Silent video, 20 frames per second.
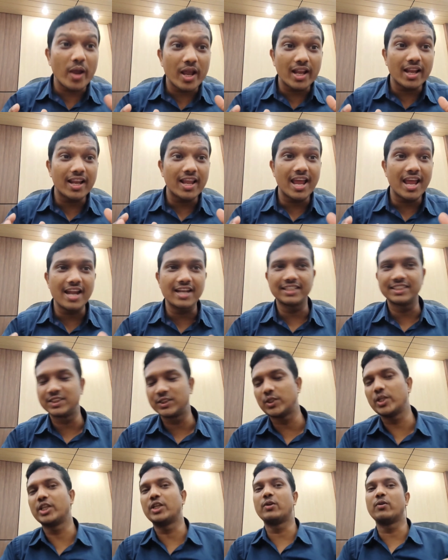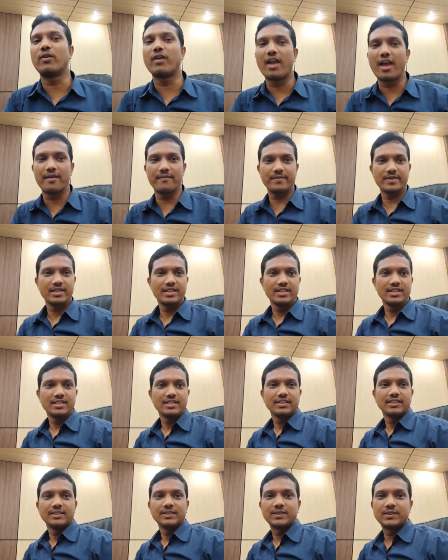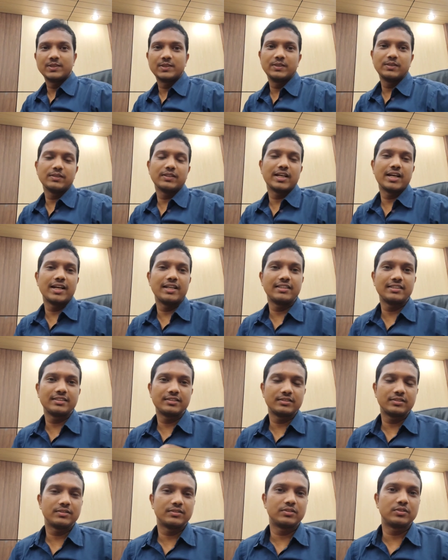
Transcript: well and enjoying your life. So guys,